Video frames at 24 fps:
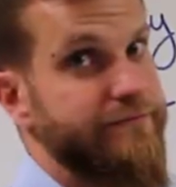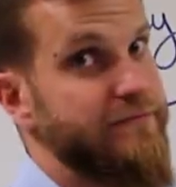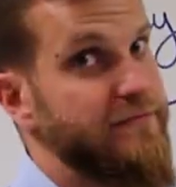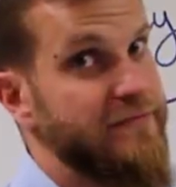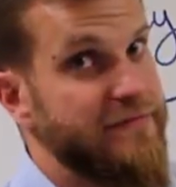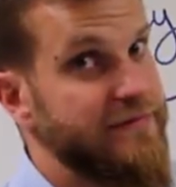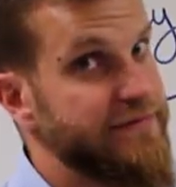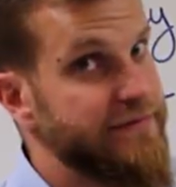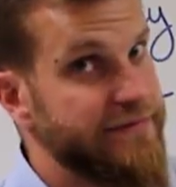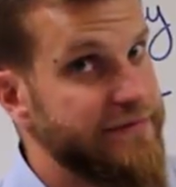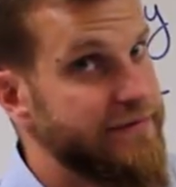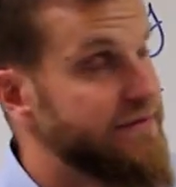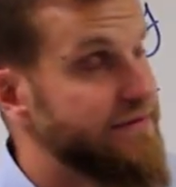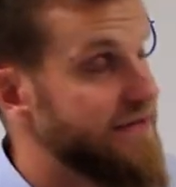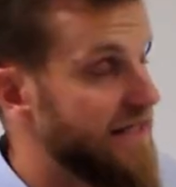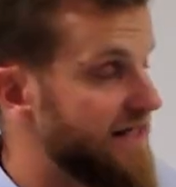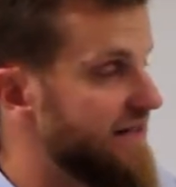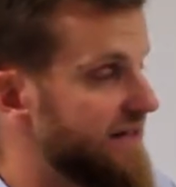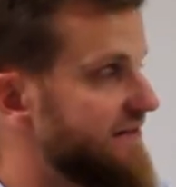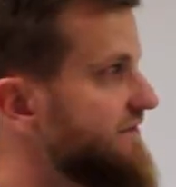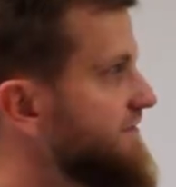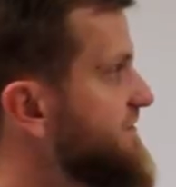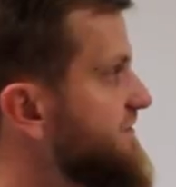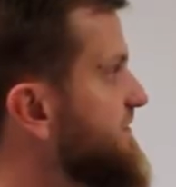
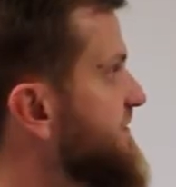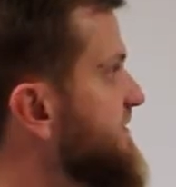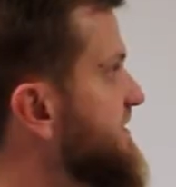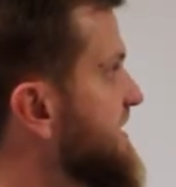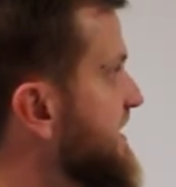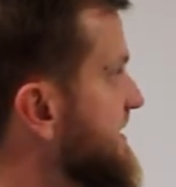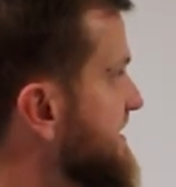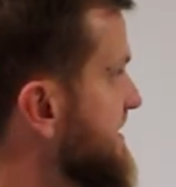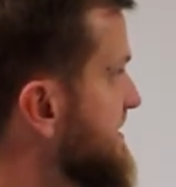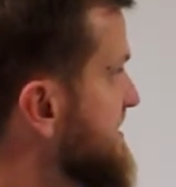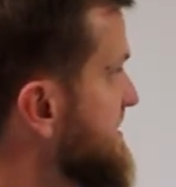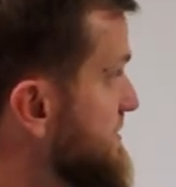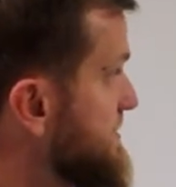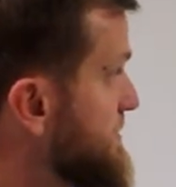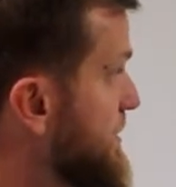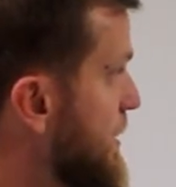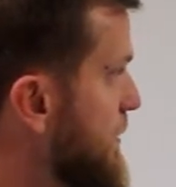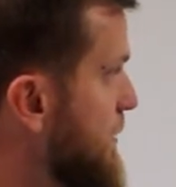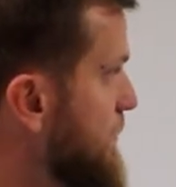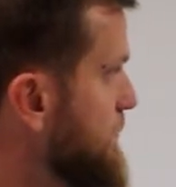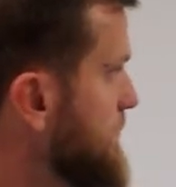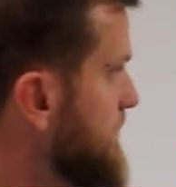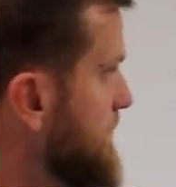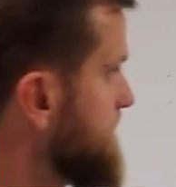negative sentence,
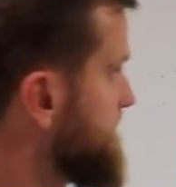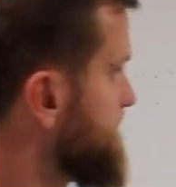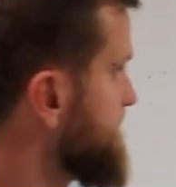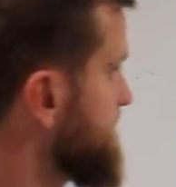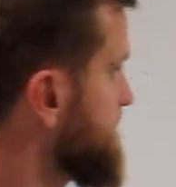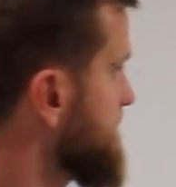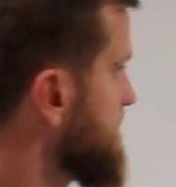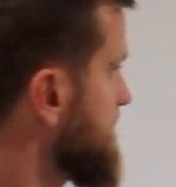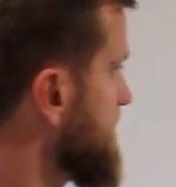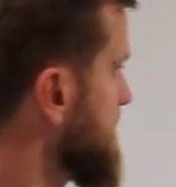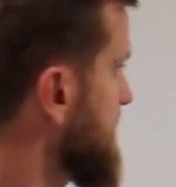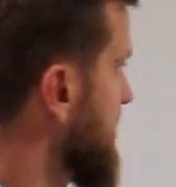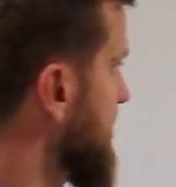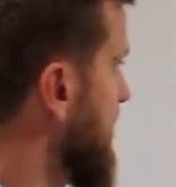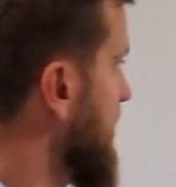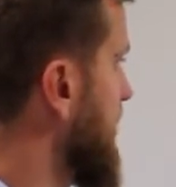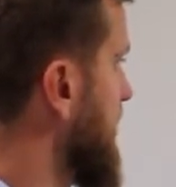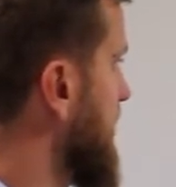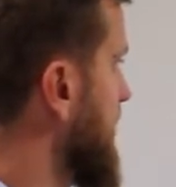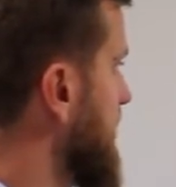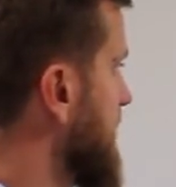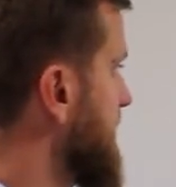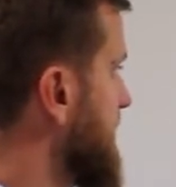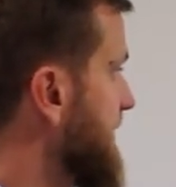no,
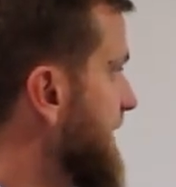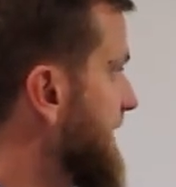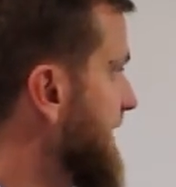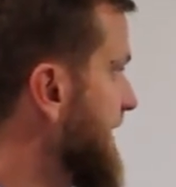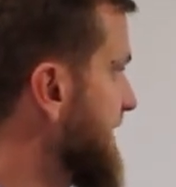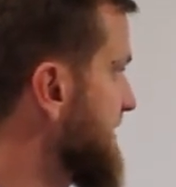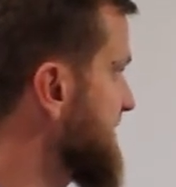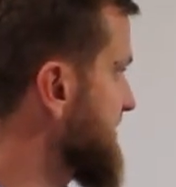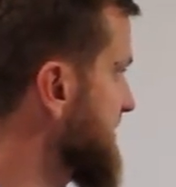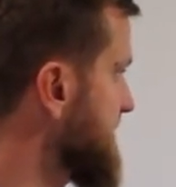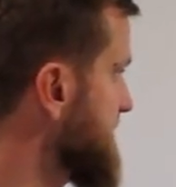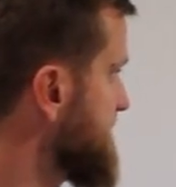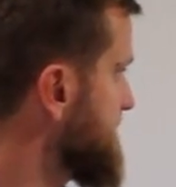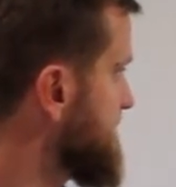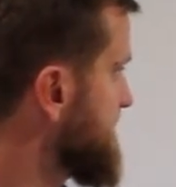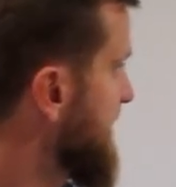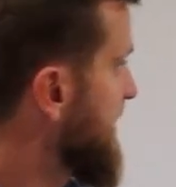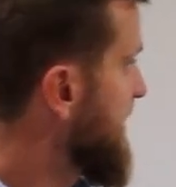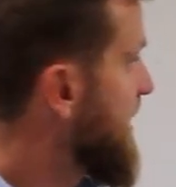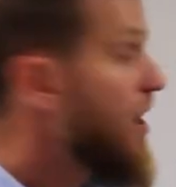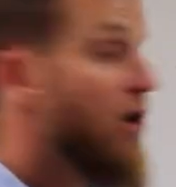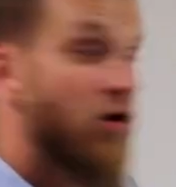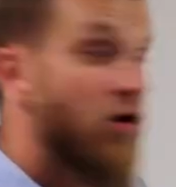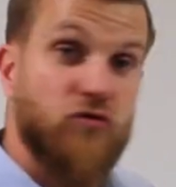or negation.
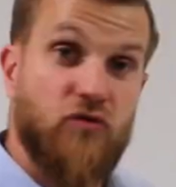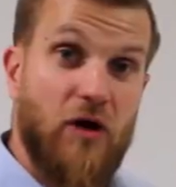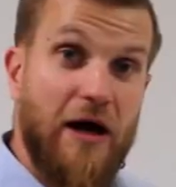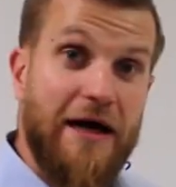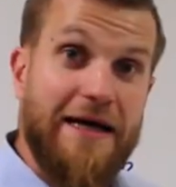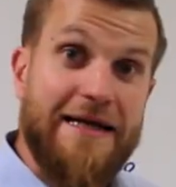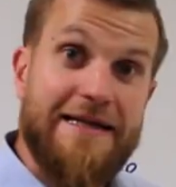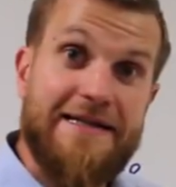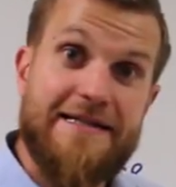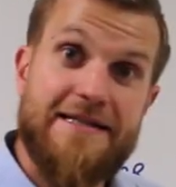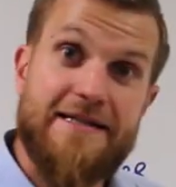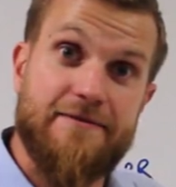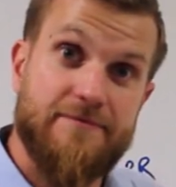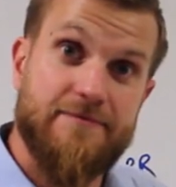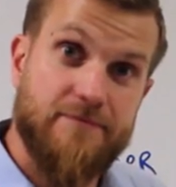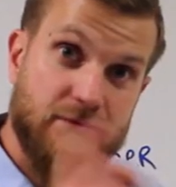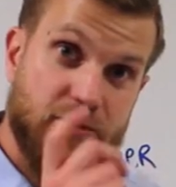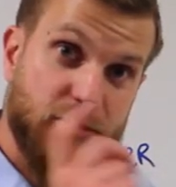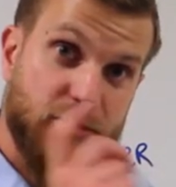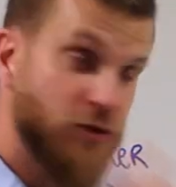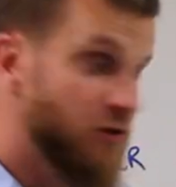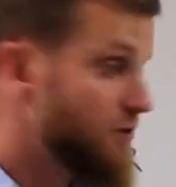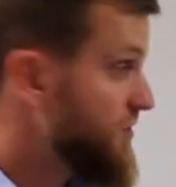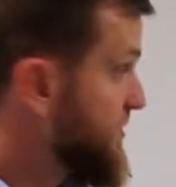Right,
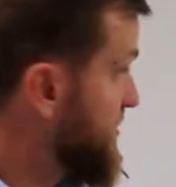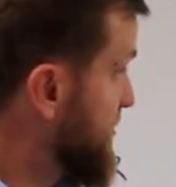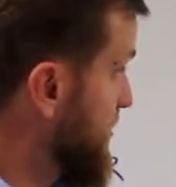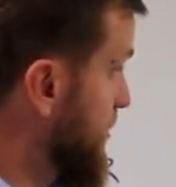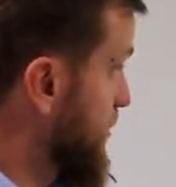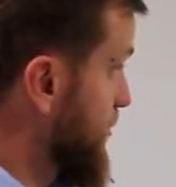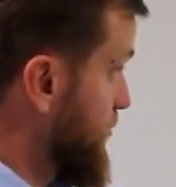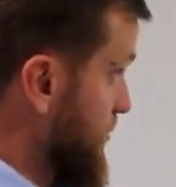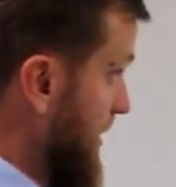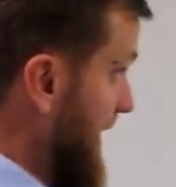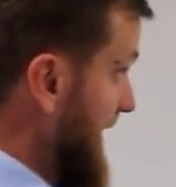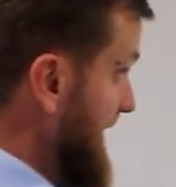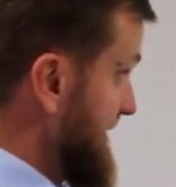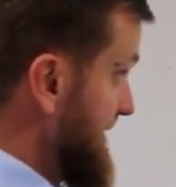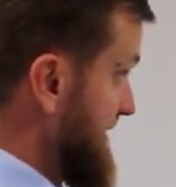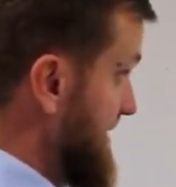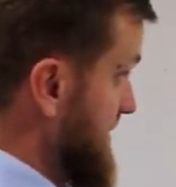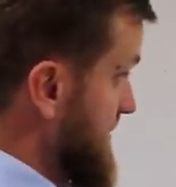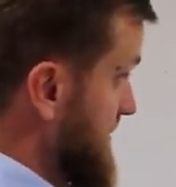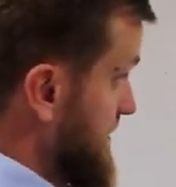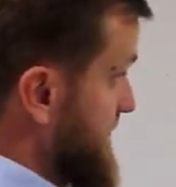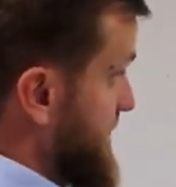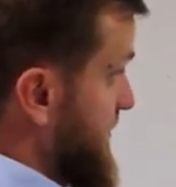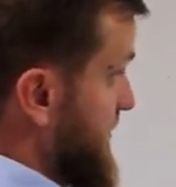good. So right,
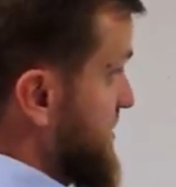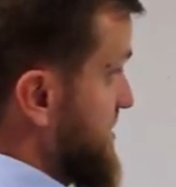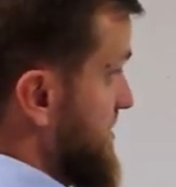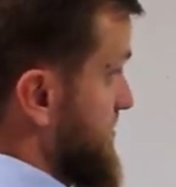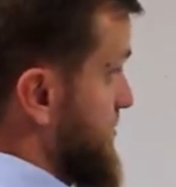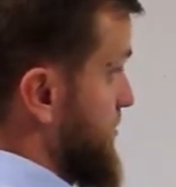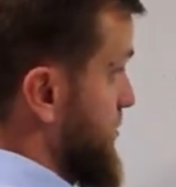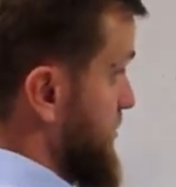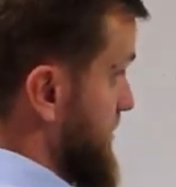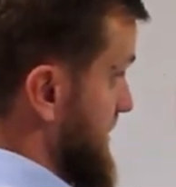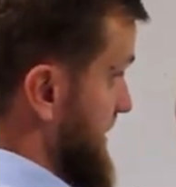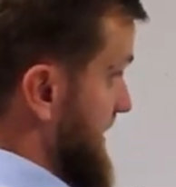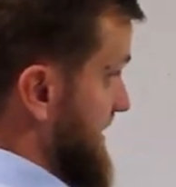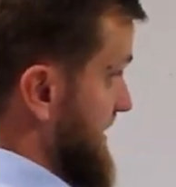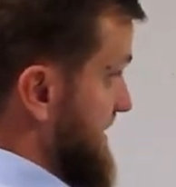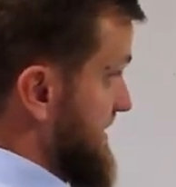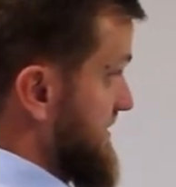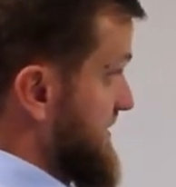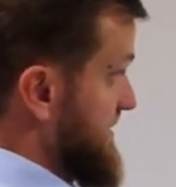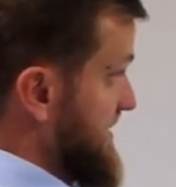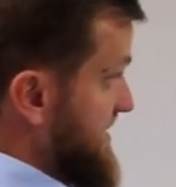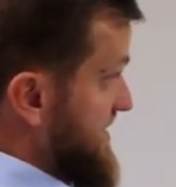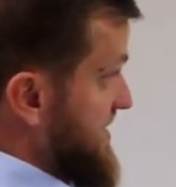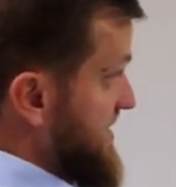uh, for example,
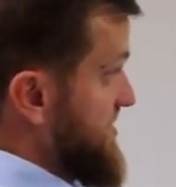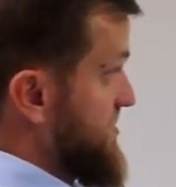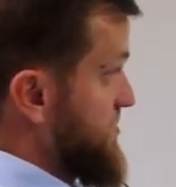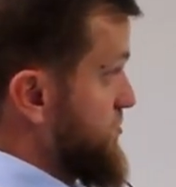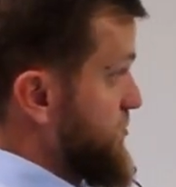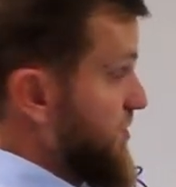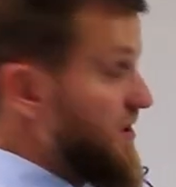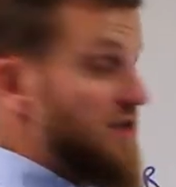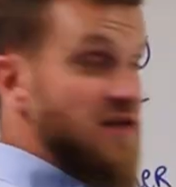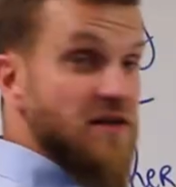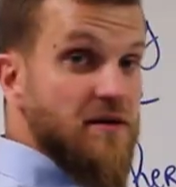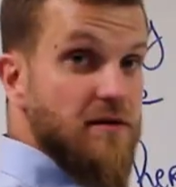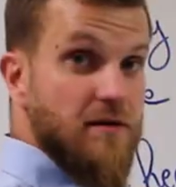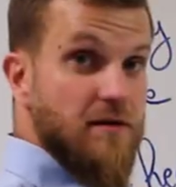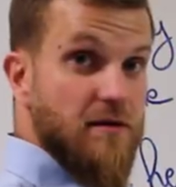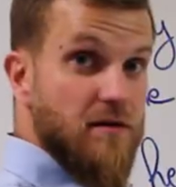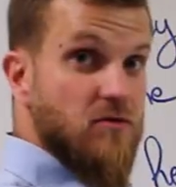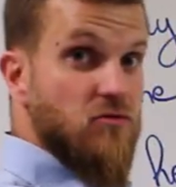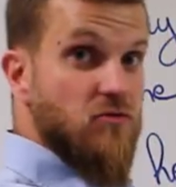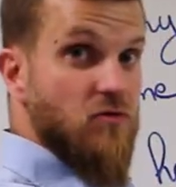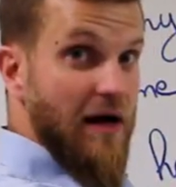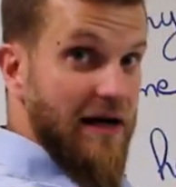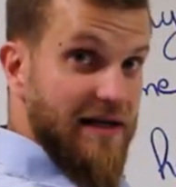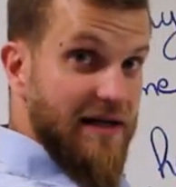this is written,
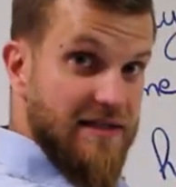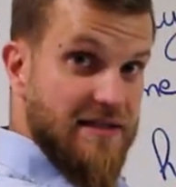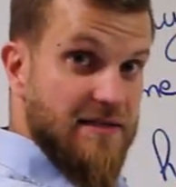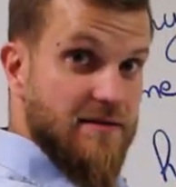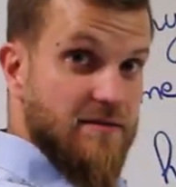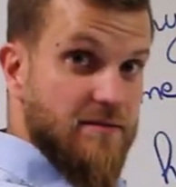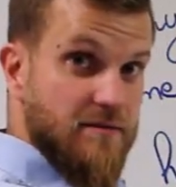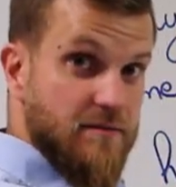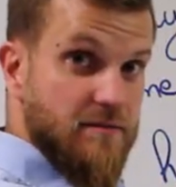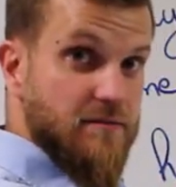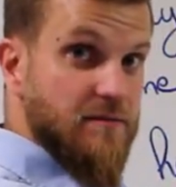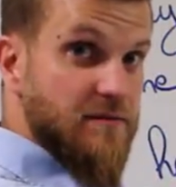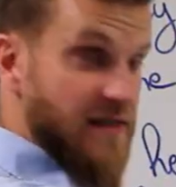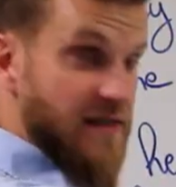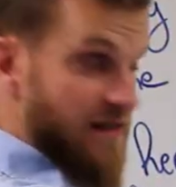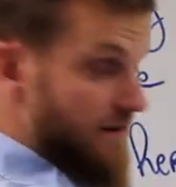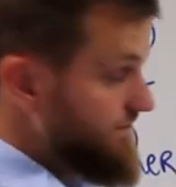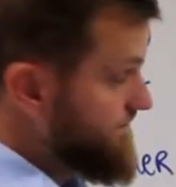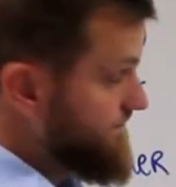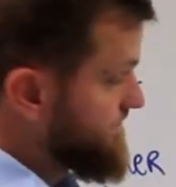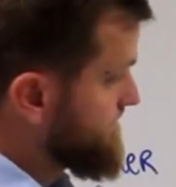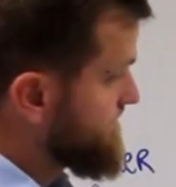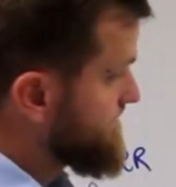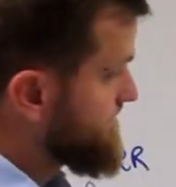right?
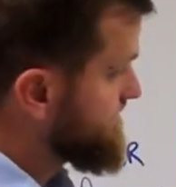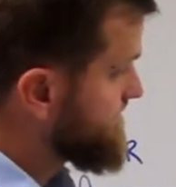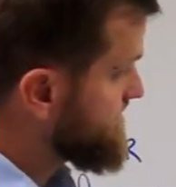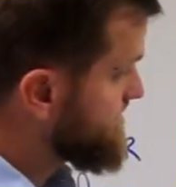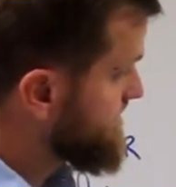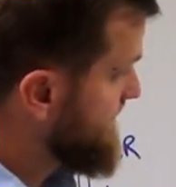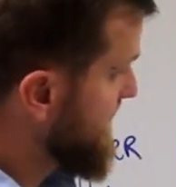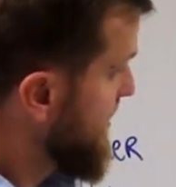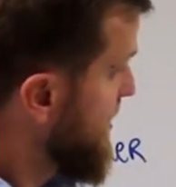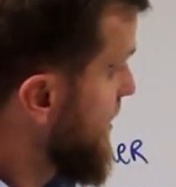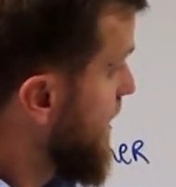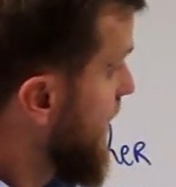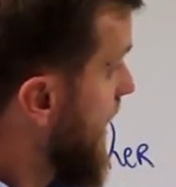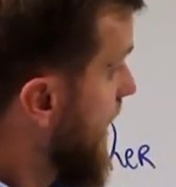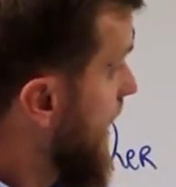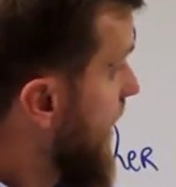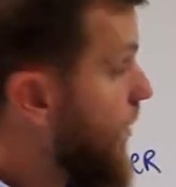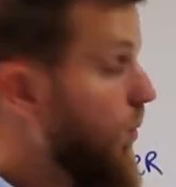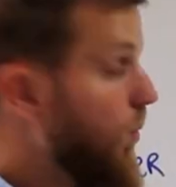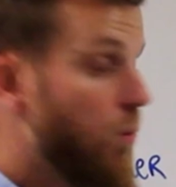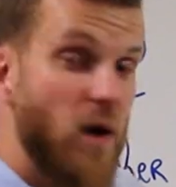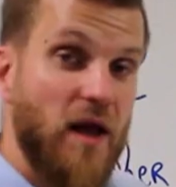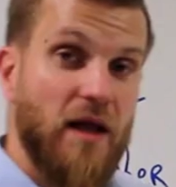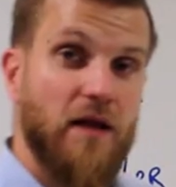Yeah.
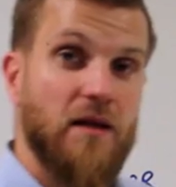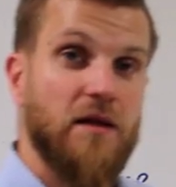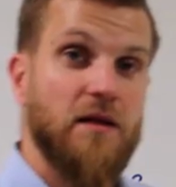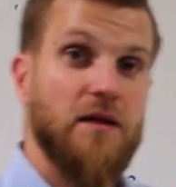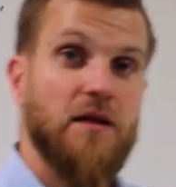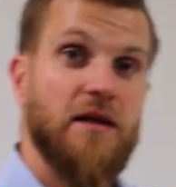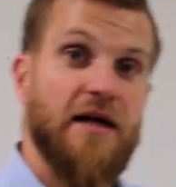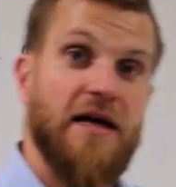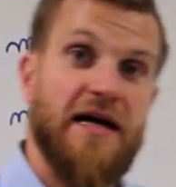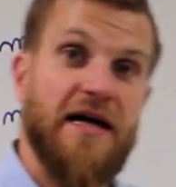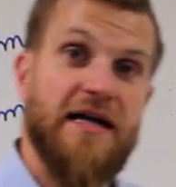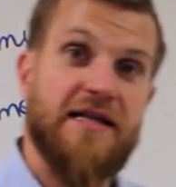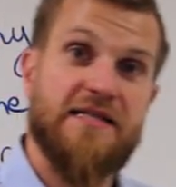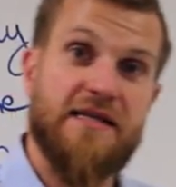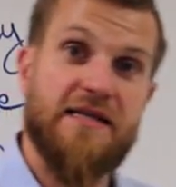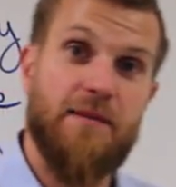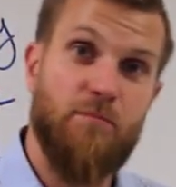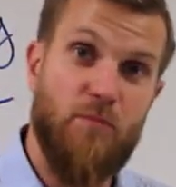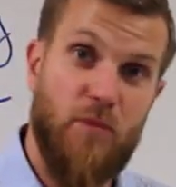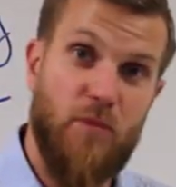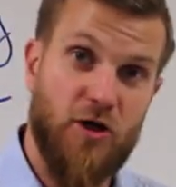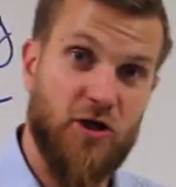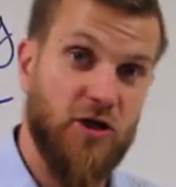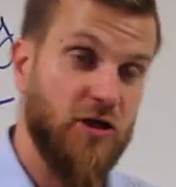Will, it's a
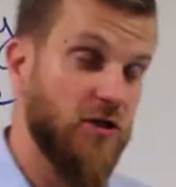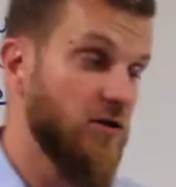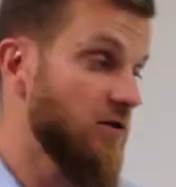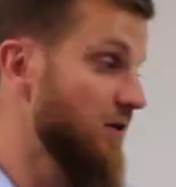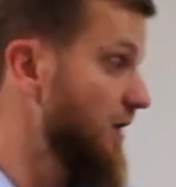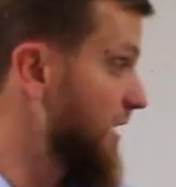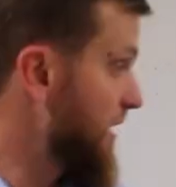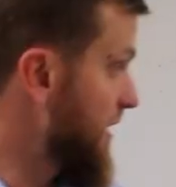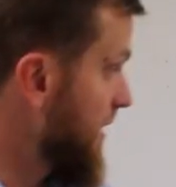model.